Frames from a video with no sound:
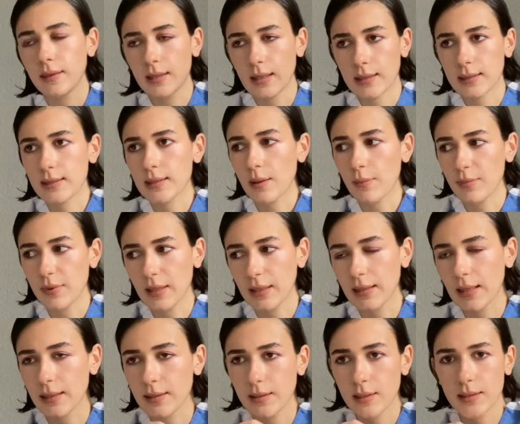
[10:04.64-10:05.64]
that's something
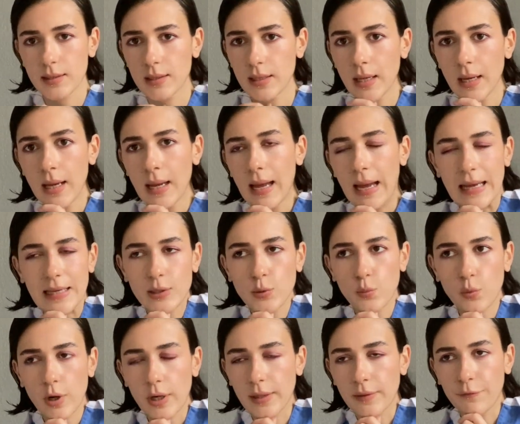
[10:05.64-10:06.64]
that has
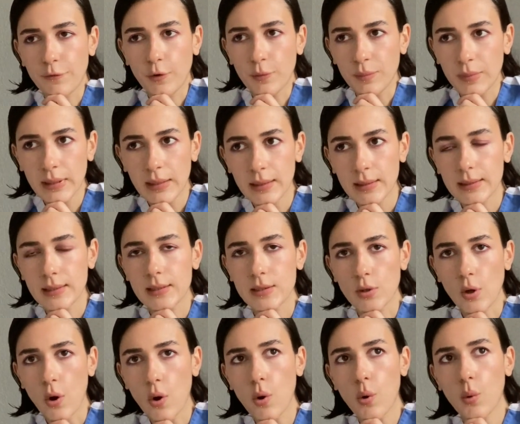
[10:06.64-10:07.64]
worked for me. It is
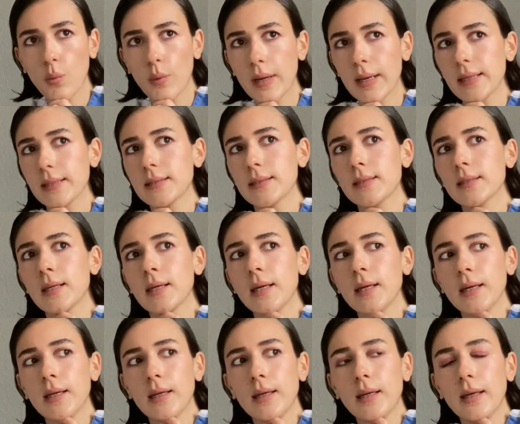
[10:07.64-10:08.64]
always
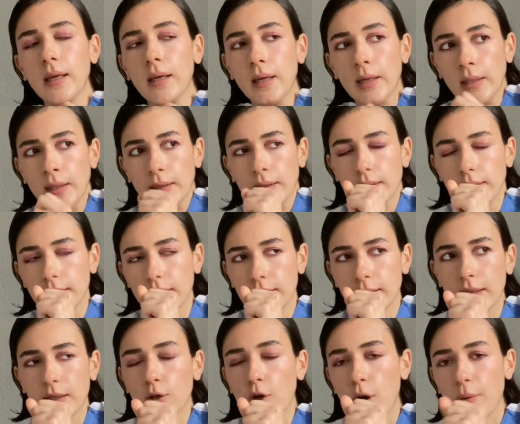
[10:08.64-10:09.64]

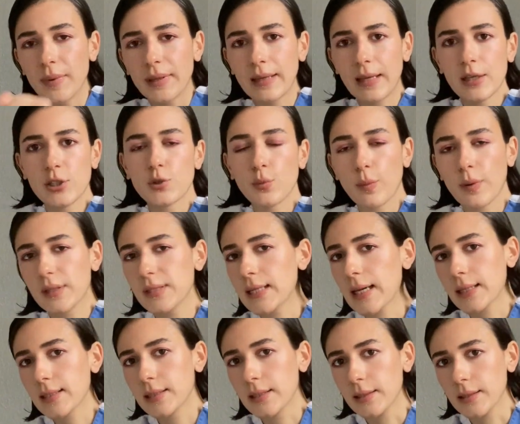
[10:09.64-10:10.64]
in combination with
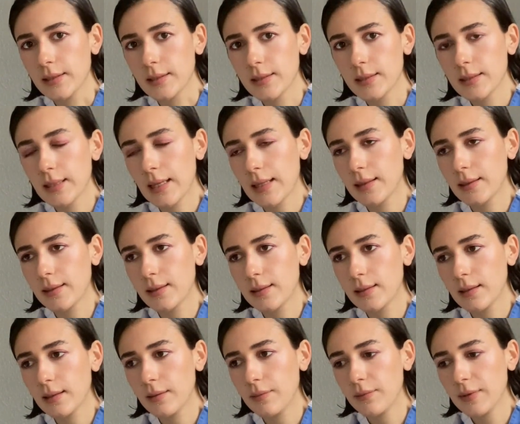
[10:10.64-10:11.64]
sexiness, and
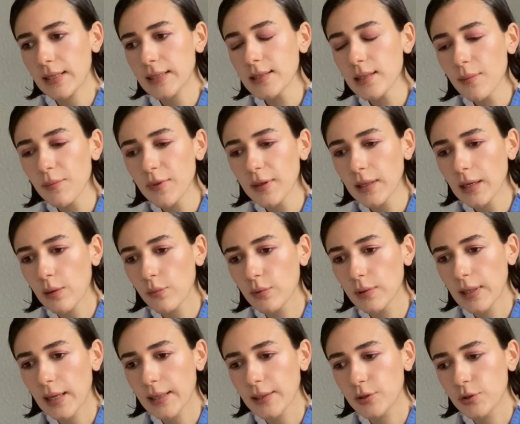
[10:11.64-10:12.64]
that's something I would
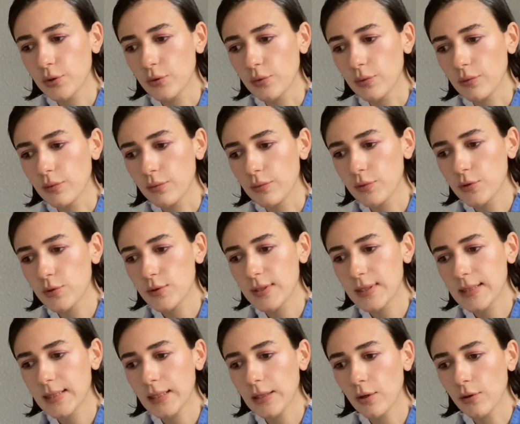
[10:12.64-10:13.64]
like to
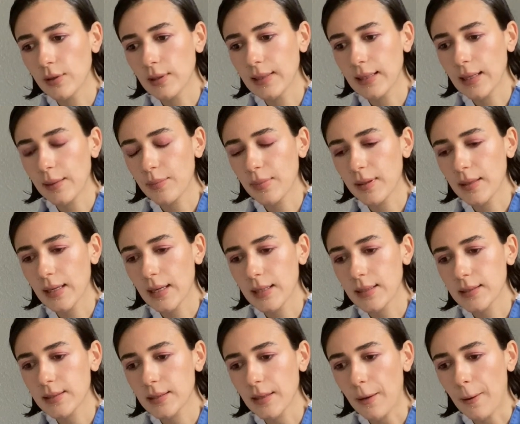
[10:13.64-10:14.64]
see on a label that